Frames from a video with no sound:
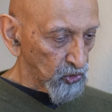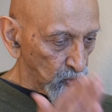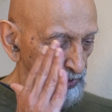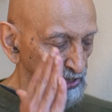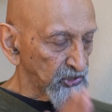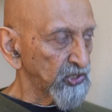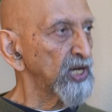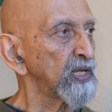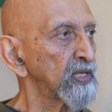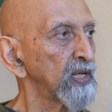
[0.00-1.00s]
to be
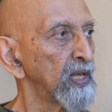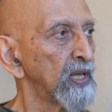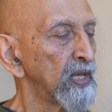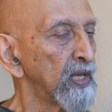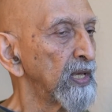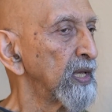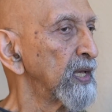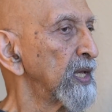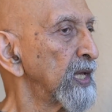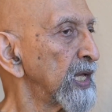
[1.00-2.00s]
straight,
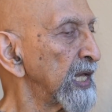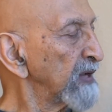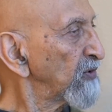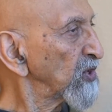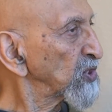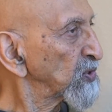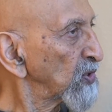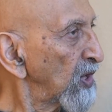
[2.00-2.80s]
he was